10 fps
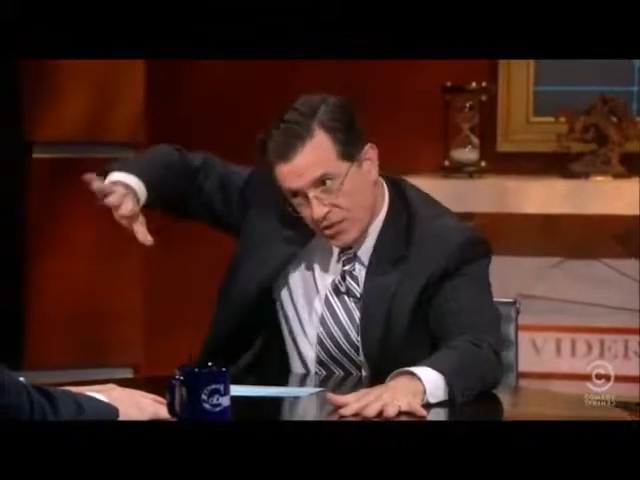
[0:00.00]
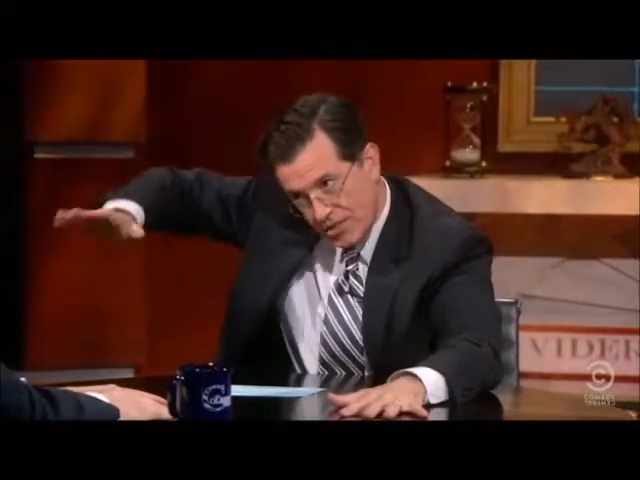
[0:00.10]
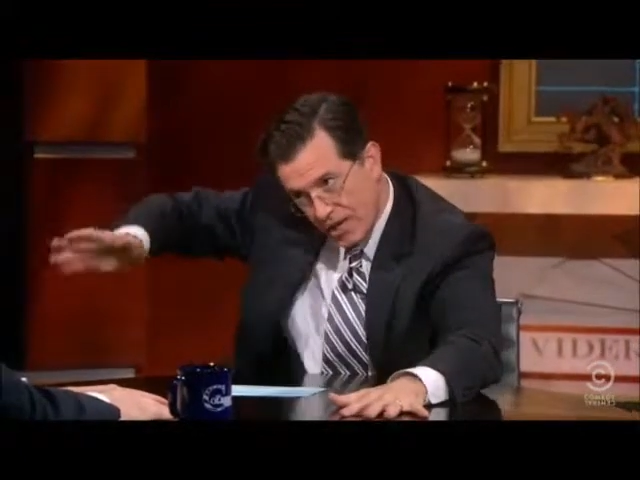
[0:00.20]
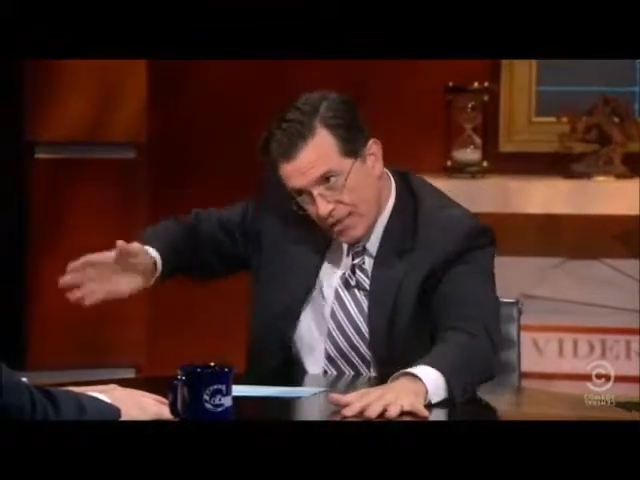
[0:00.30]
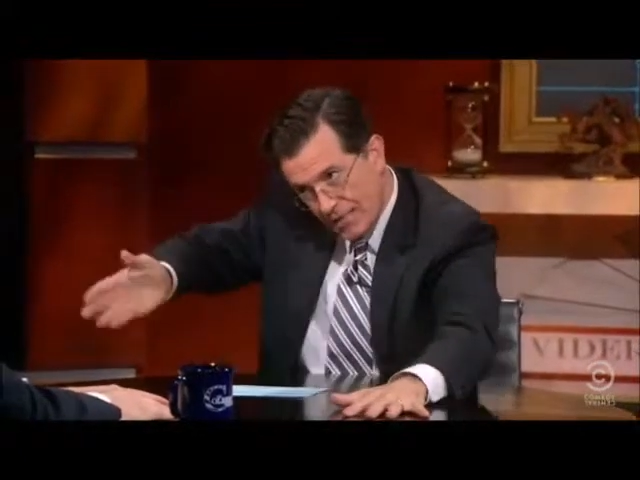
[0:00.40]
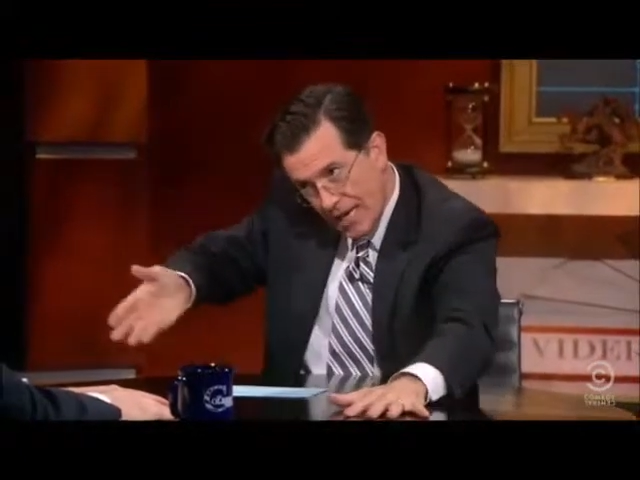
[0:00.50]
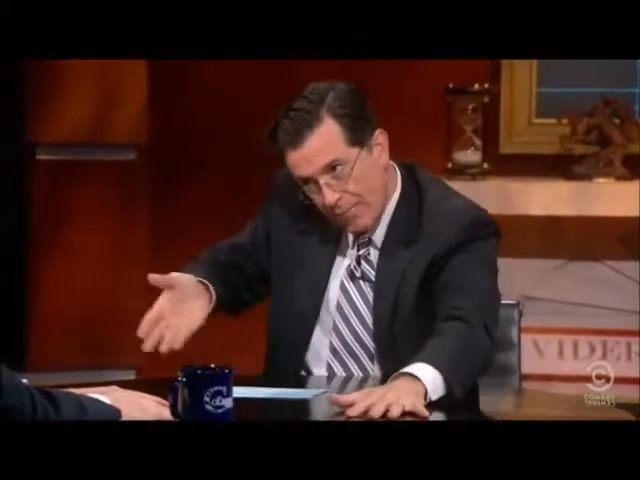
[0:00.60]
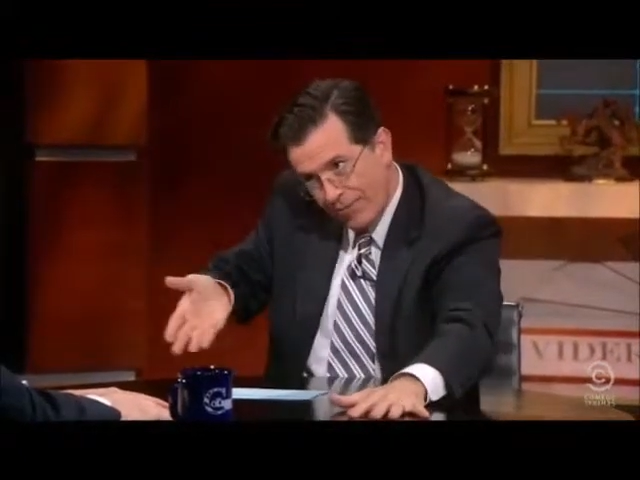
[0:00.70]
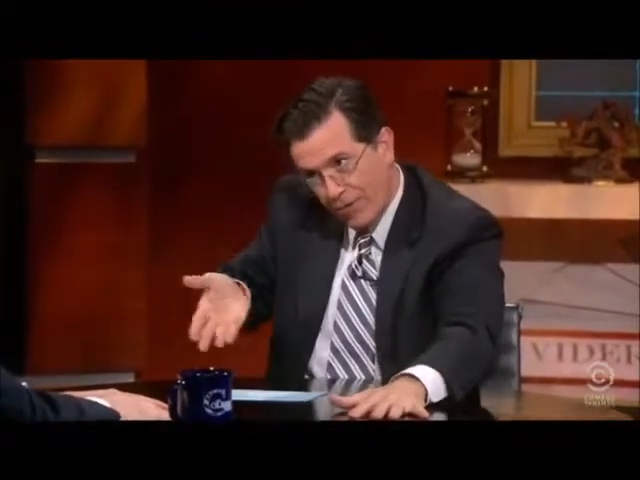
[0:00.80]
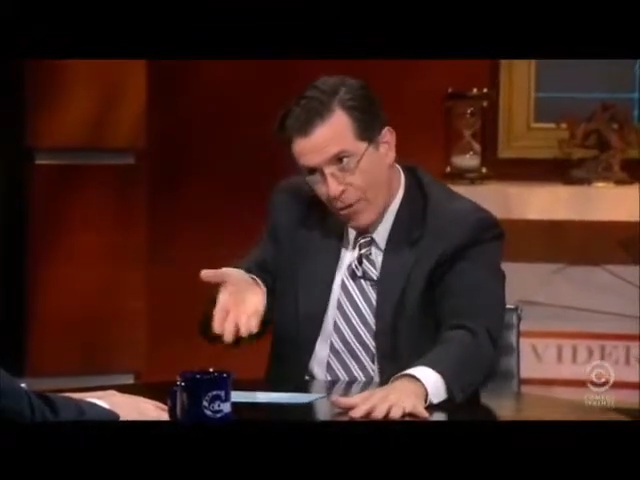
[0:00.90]
duct
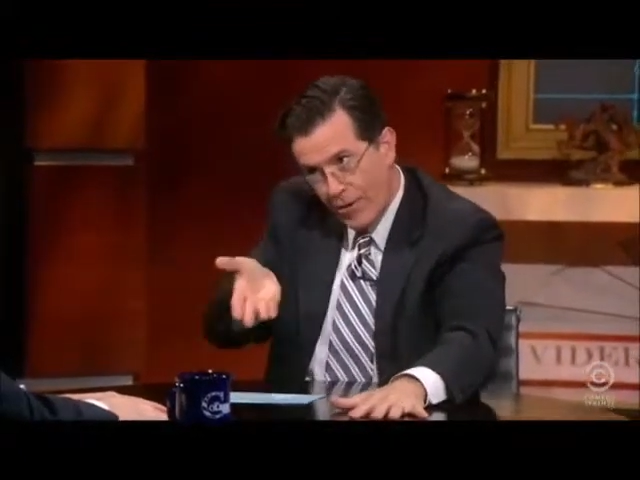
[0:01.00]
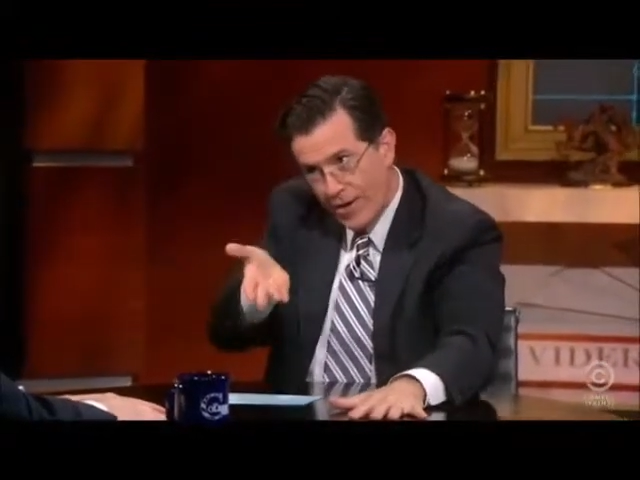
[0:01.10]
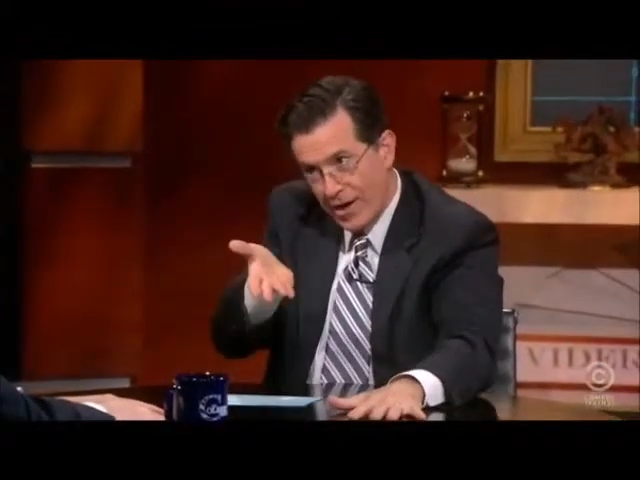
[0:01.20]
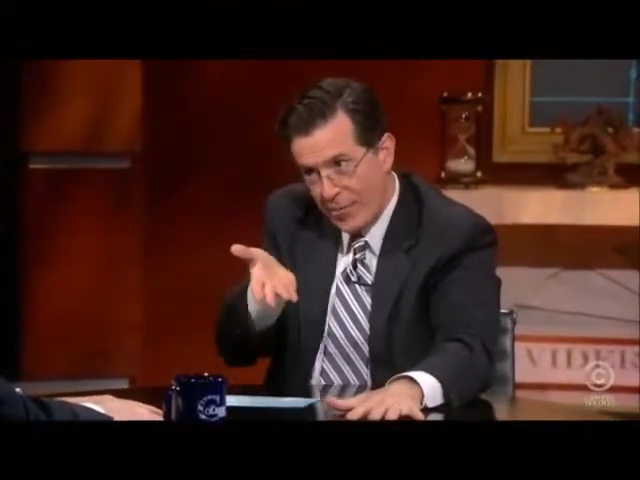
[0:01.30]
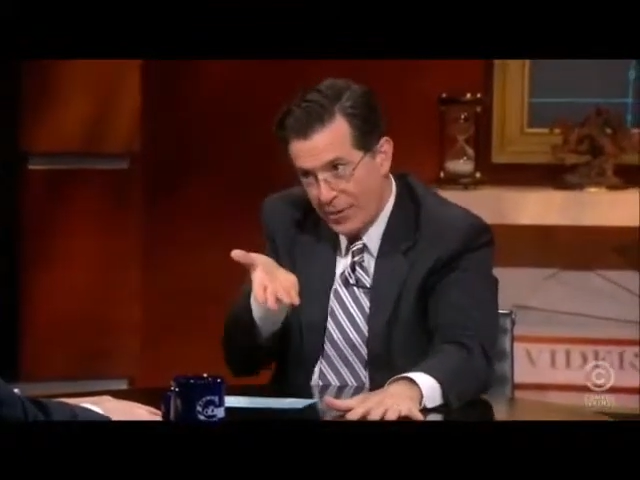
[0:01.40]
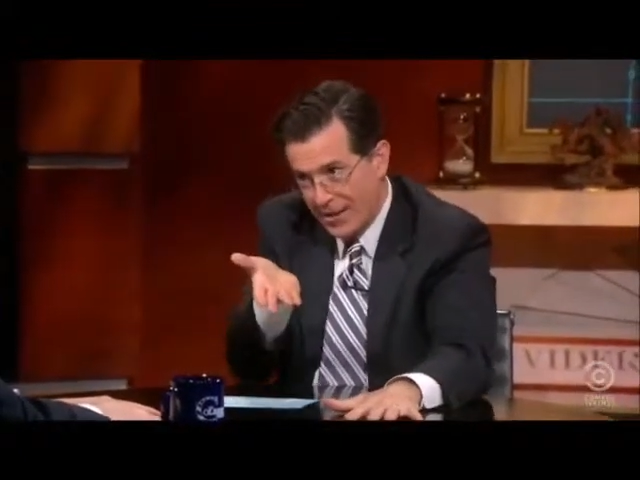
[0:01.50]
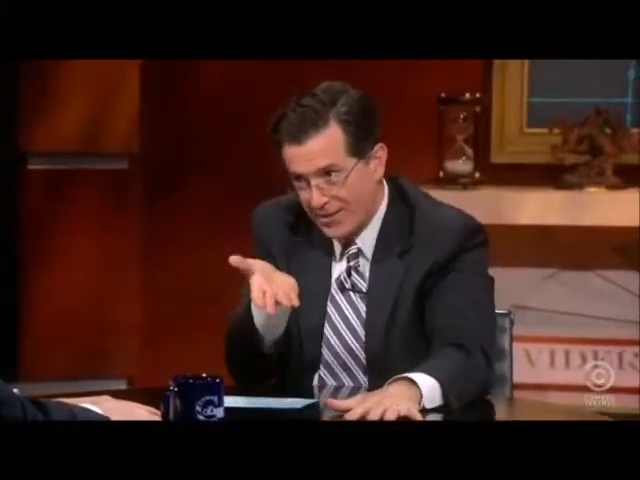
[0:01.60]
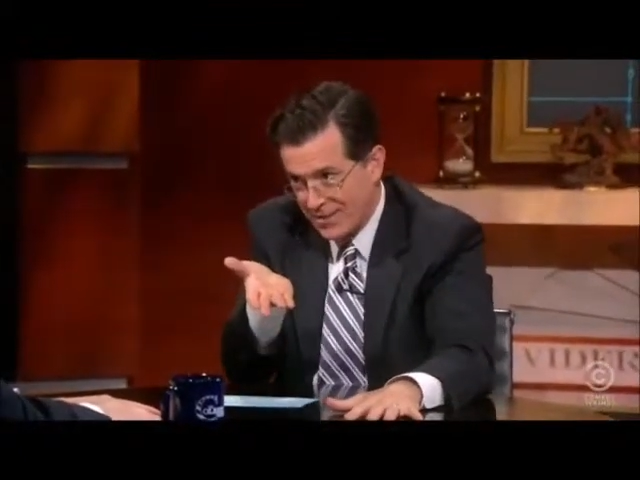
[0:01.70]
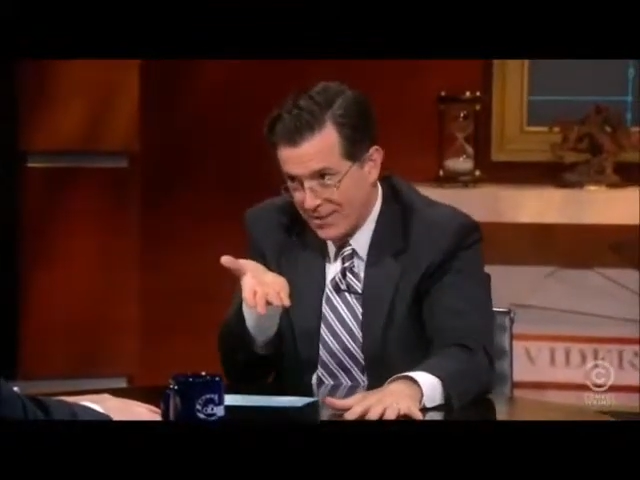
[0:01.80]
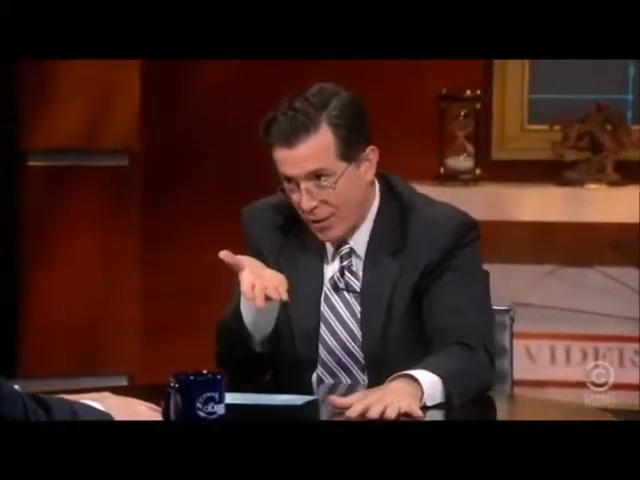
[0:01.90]
tape Florida up
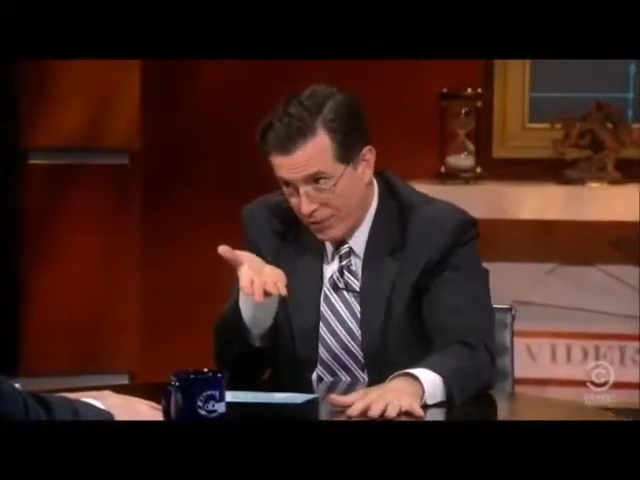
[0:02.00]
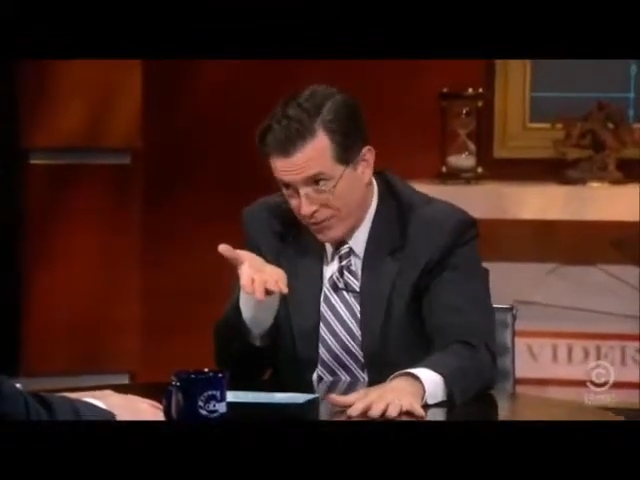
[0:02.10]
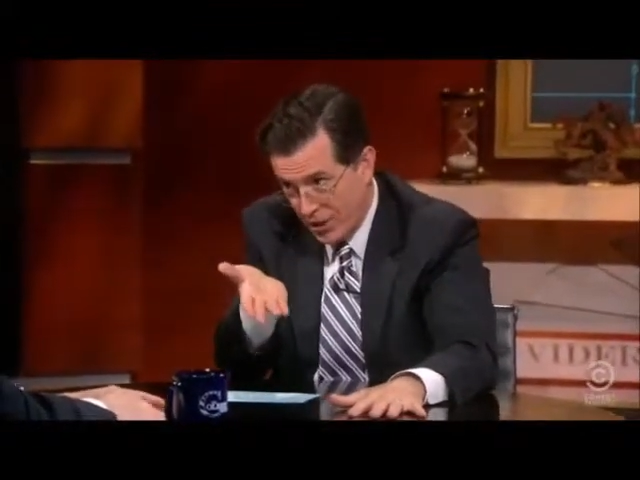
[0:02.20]
against the Gulf